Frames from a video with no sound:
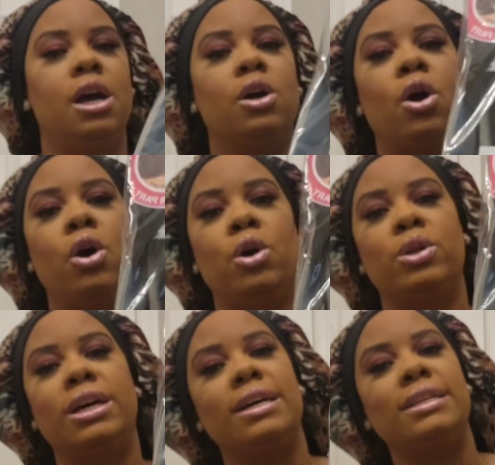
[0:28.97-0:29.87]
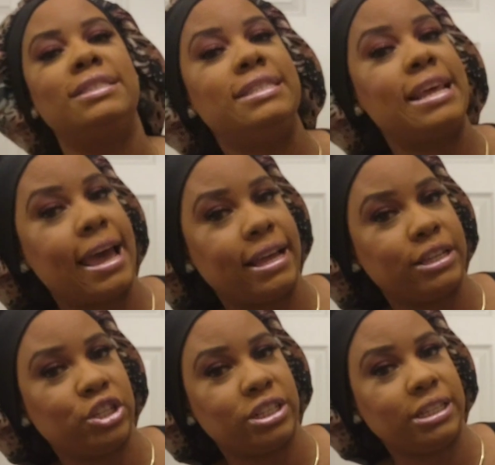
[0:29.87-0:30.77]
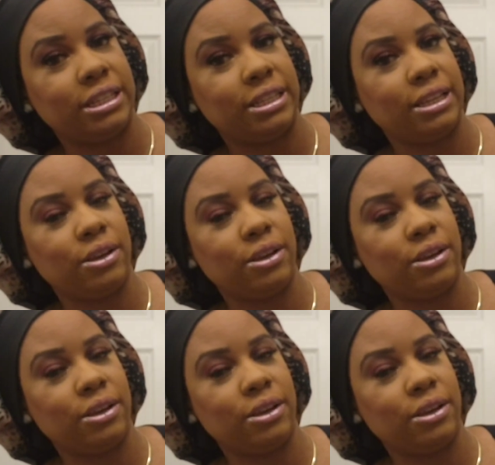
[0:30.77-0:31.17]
called Dashly.